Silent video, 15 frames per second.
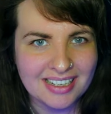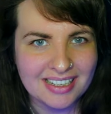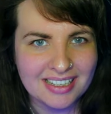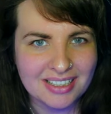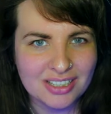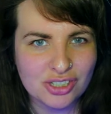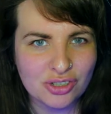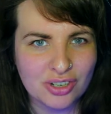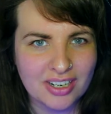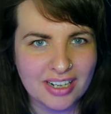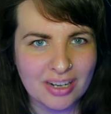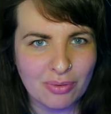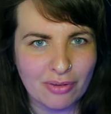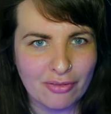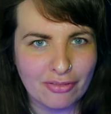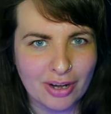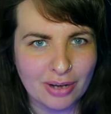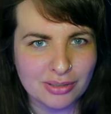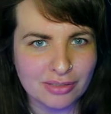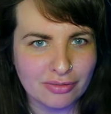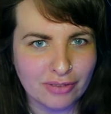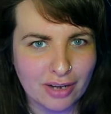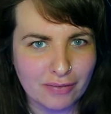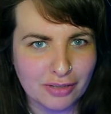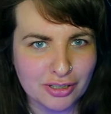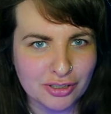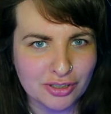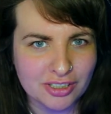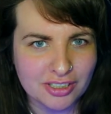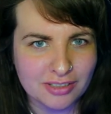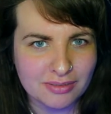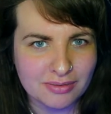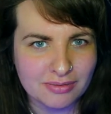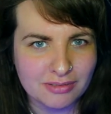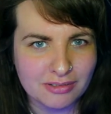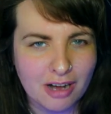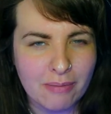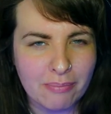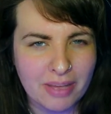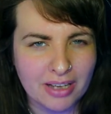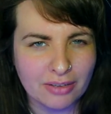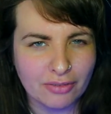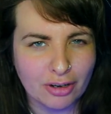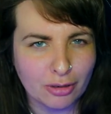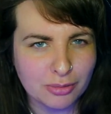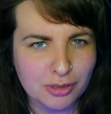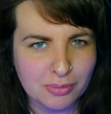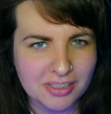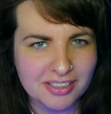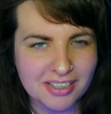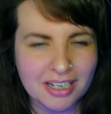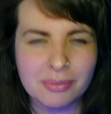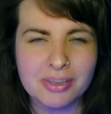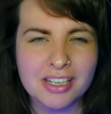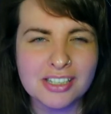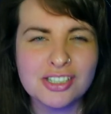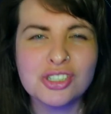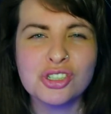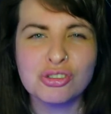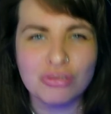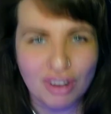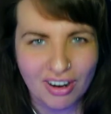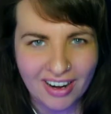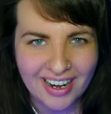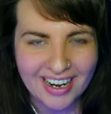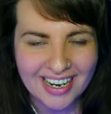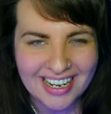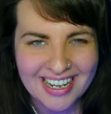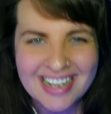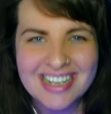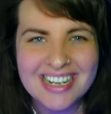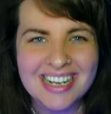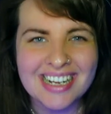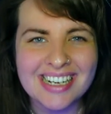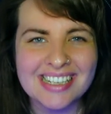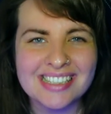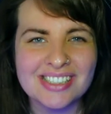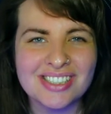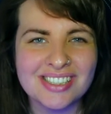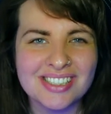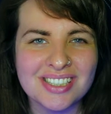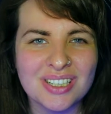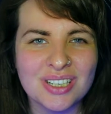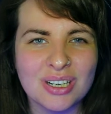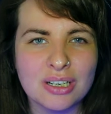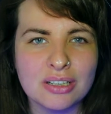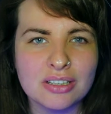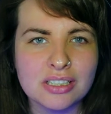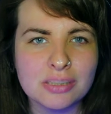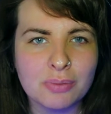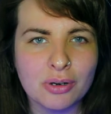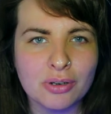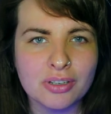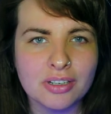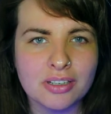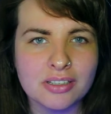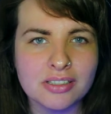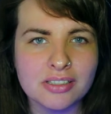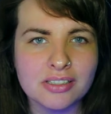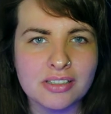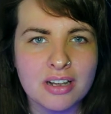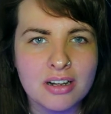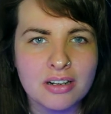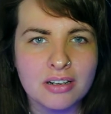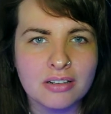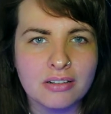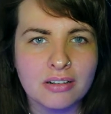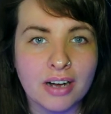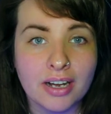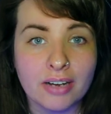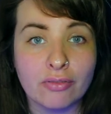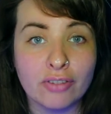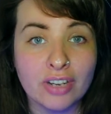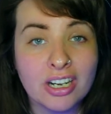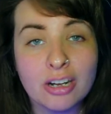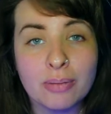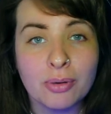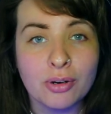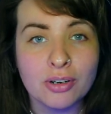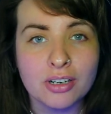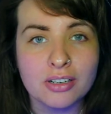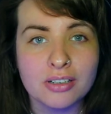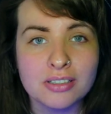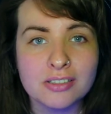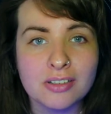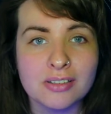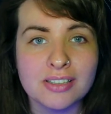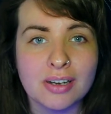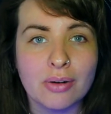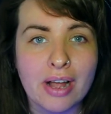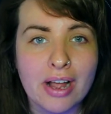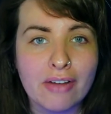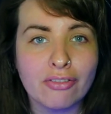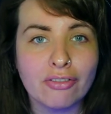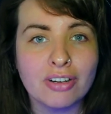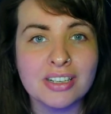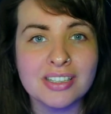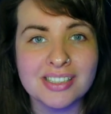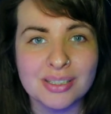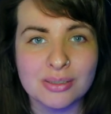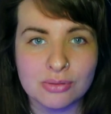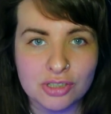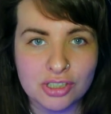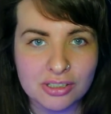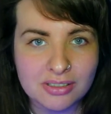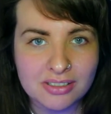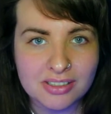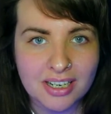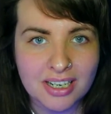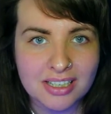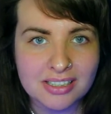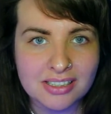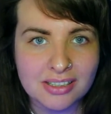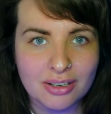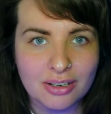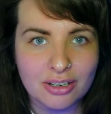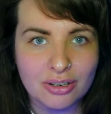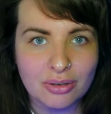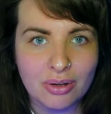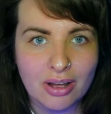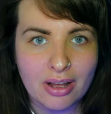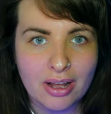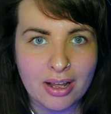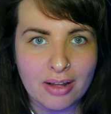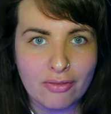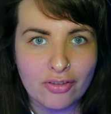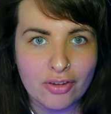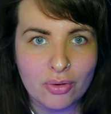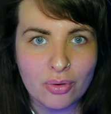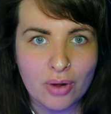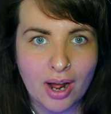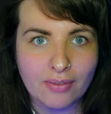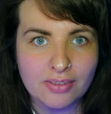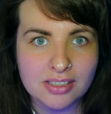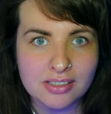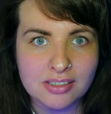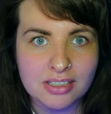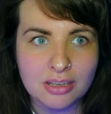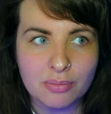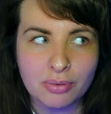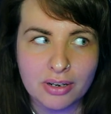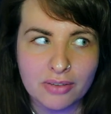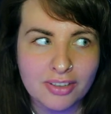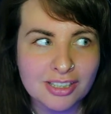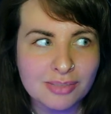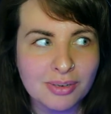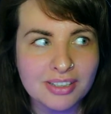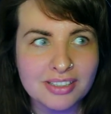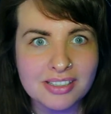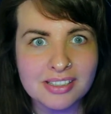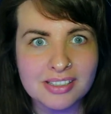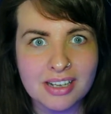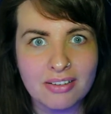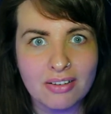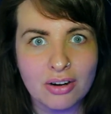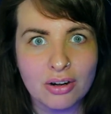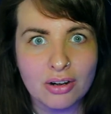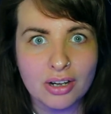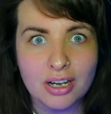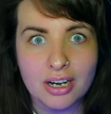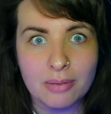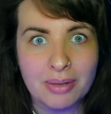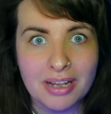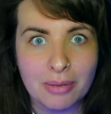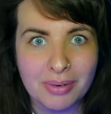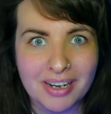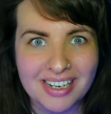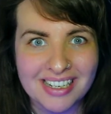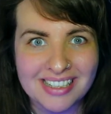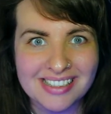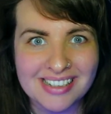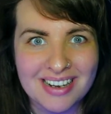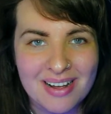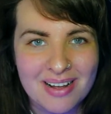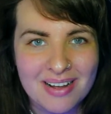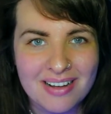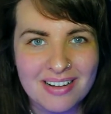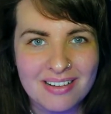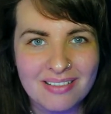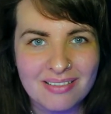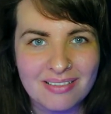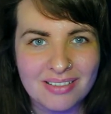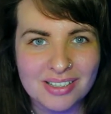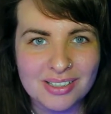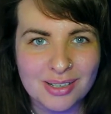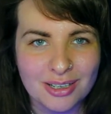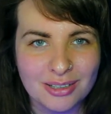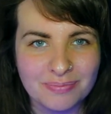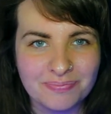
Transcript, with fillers: Let's try to get 1,500. I'm being very optimistic, but let's try. And just so you know, this podcast and video podcast goes out every single Tuesday. So if you haven't seen the previous ones, they are going to be in a playlist. So